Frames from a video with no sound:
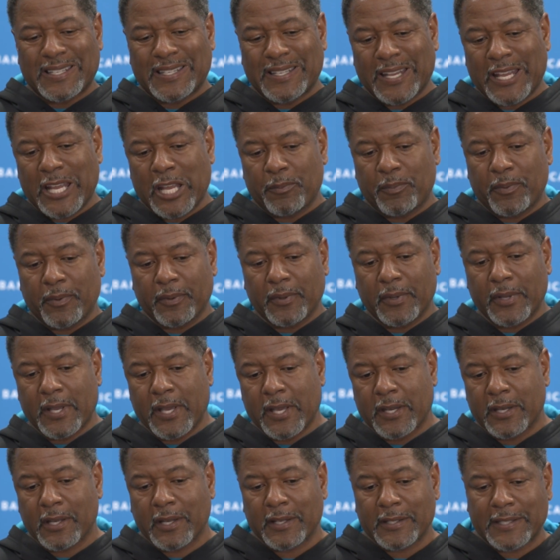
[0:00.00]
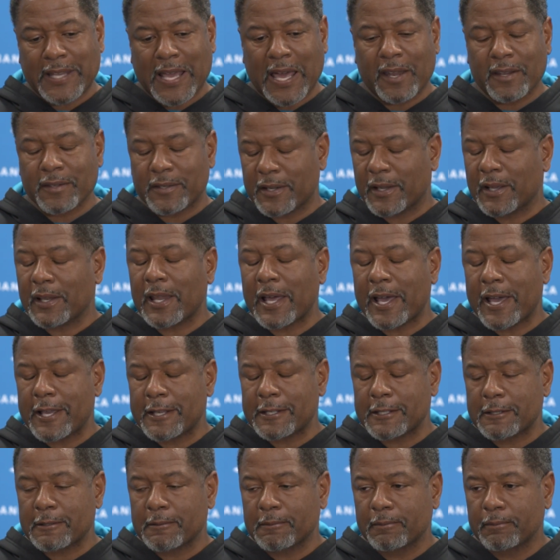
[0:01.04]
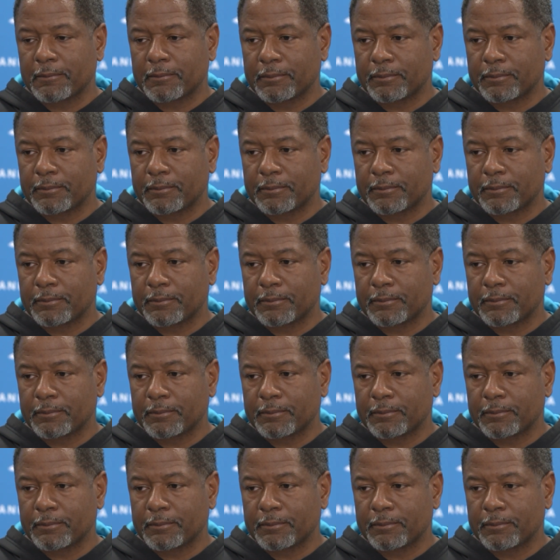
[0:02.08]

deep and uh, talented class. Do